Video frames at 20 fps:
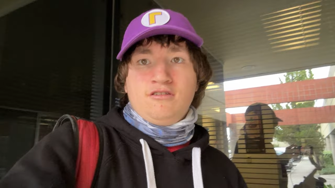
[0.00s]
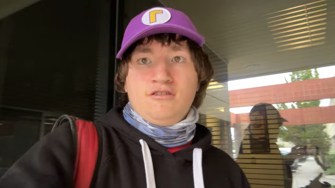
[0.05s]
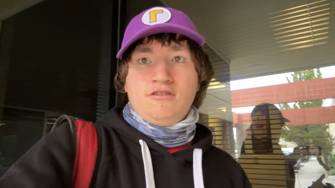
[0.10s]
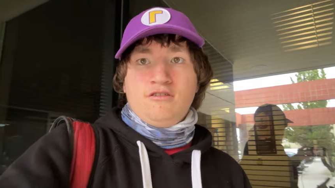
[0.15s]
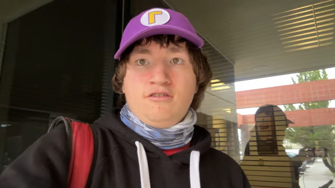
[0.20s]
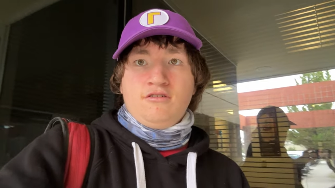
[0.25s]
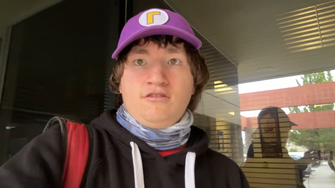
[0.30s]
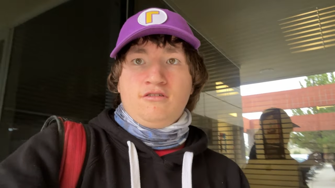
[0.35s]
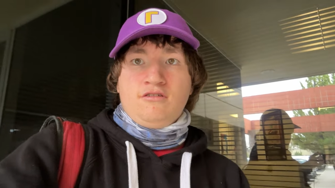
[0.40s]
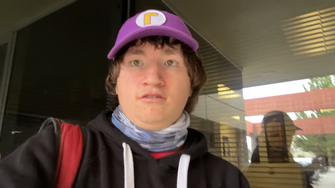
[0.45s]

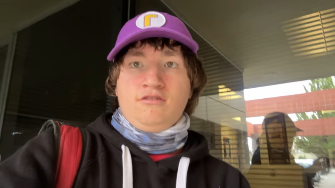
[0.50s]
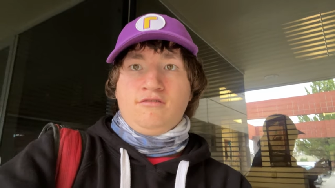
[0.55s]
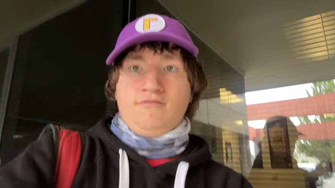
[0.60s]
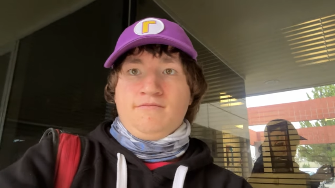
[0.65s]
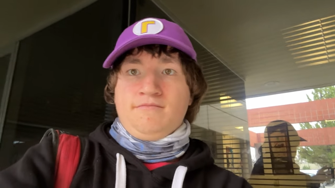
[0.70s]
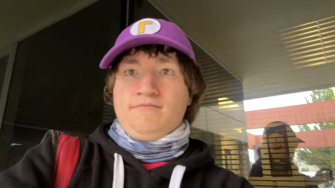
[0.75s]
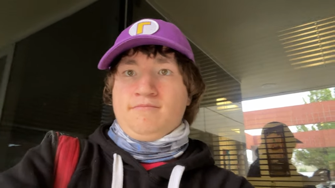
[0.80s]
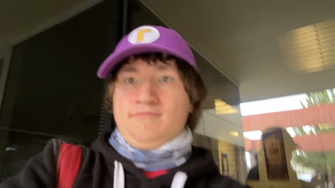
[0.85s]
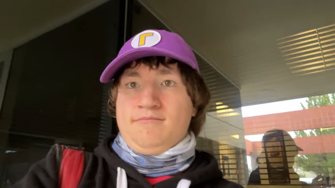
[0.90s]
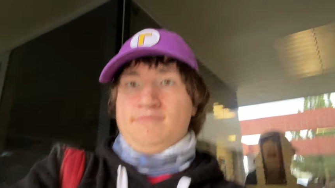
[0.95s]

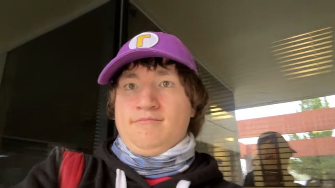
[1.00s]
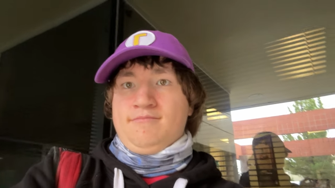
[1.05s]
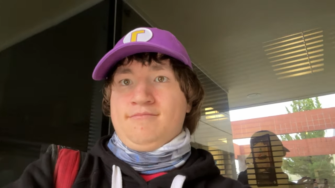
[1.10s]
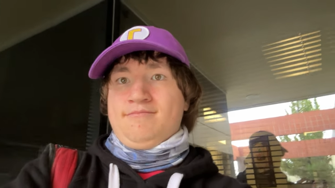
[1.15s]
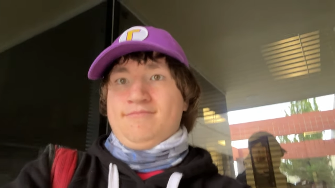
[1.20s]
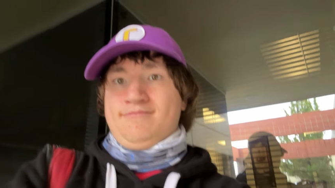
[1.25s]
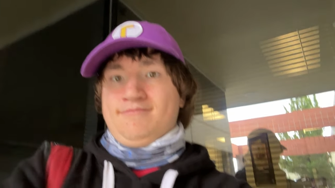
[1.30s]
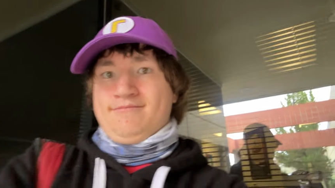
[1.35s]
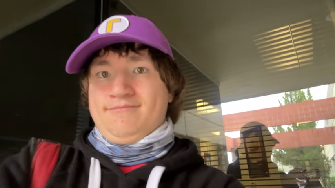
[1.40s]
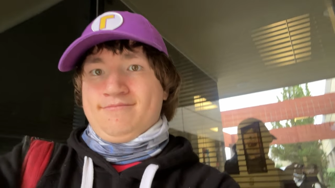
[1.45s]

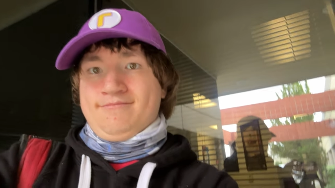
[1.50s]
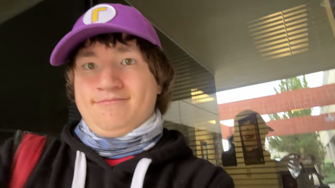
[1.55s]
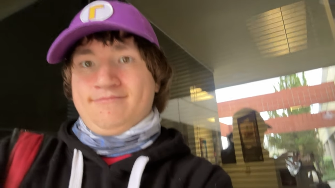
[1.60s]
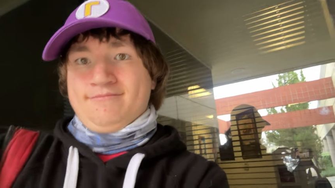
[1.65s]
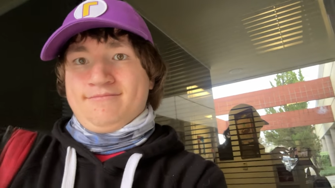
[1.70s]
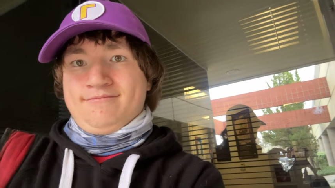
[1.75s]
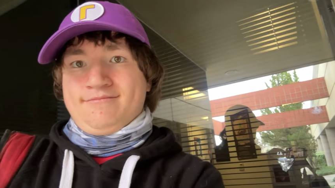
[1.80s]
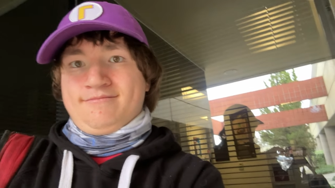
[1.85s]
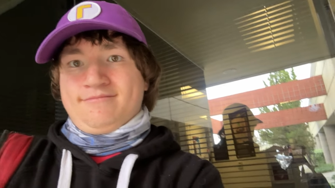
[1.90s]
Nothing is said.